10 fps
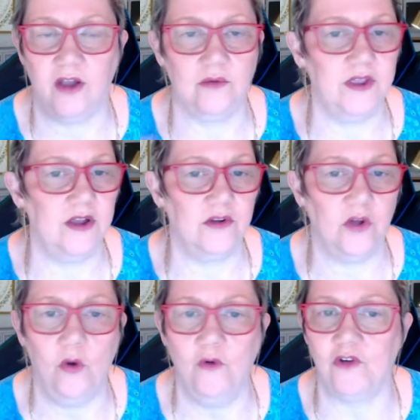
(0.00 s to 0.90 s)
And we hear it
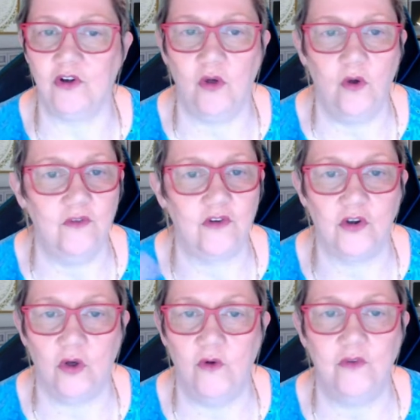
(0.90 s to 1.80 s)
over and over and
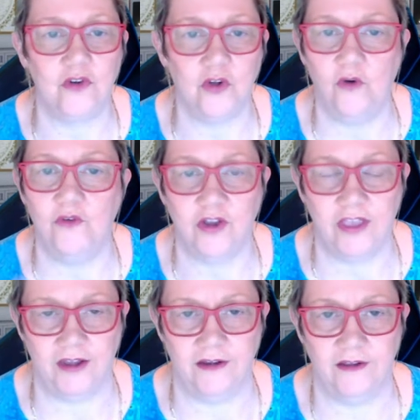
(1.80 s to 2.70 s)
over and over again.